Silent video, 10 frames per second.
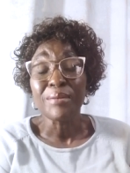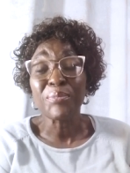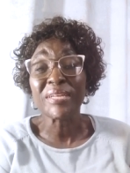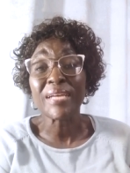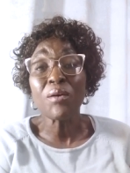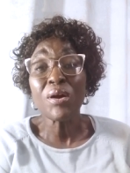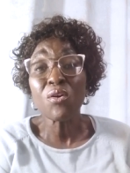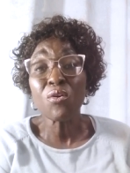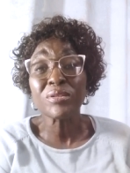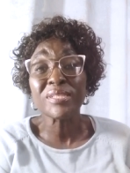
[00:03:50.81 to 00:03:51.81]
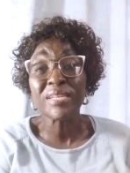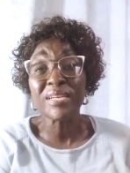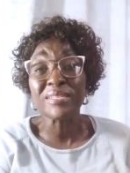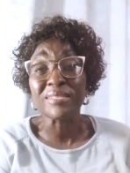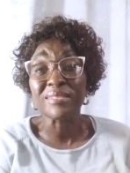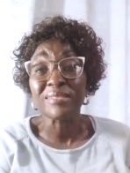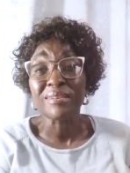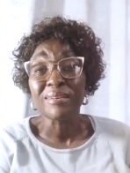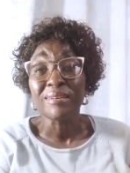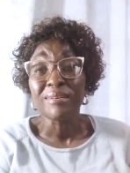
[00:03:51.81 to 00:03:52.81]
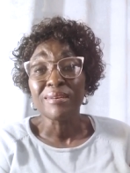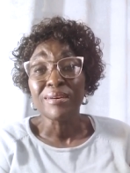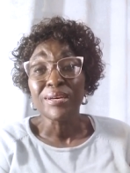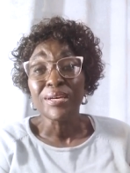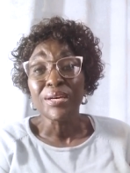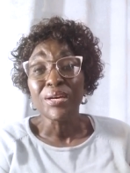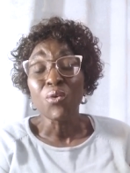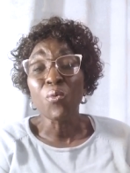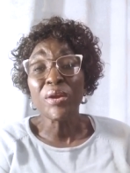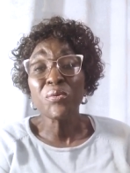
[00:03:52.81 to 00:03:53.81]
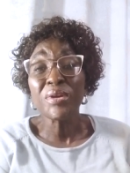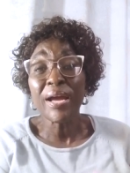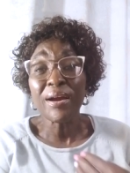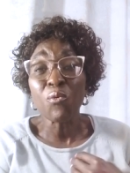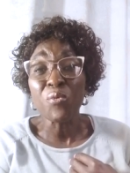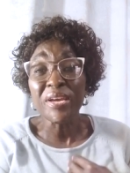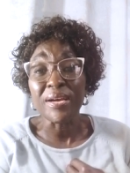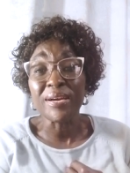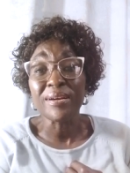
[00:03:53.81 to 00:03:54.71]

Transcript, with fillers: But our God says, when we are weak,